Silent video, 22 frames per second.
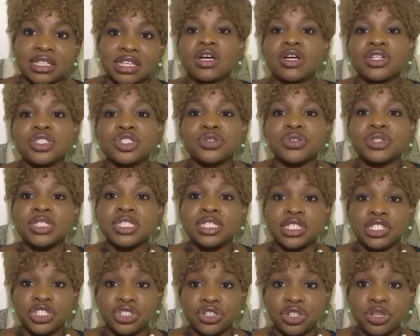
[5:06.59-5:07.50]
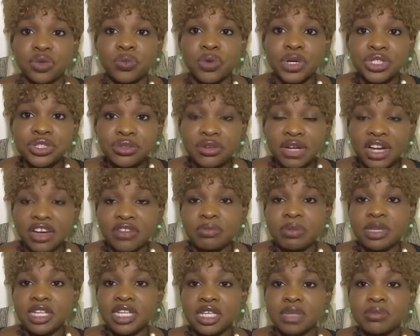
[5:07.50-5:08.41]
So essentially what you have
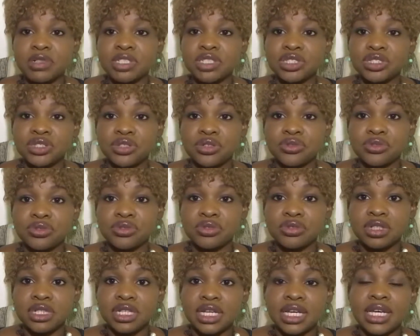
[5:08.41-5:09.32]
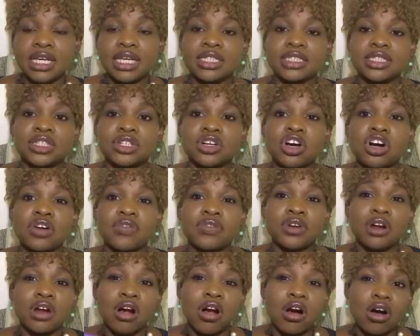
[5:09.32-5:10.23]
been able to do is to
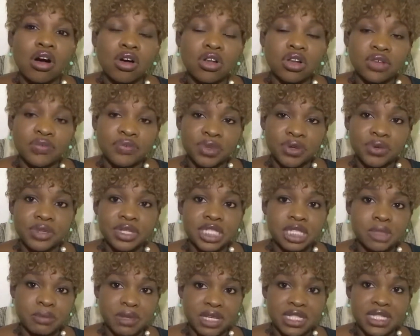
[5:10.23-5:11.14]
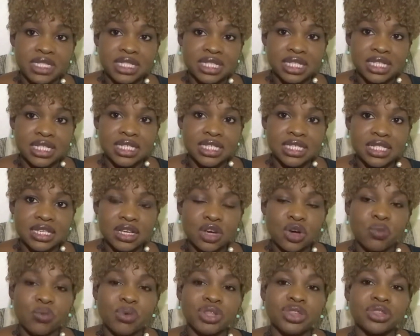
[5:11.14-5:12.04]
cover all of your expenses
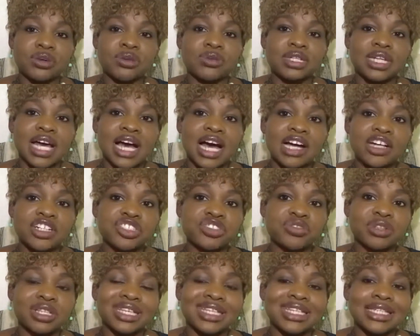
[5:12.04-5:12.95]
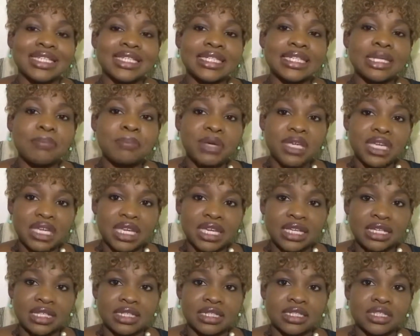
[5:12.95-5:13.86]
without actually dipping
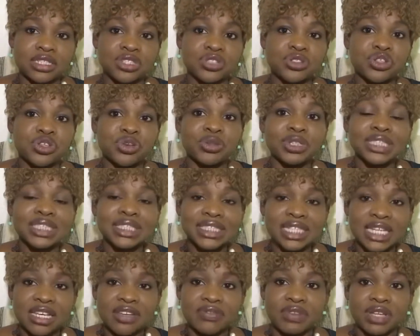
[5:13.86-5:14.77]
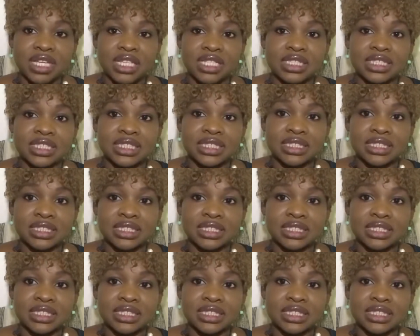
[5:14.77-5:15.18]
into your savings.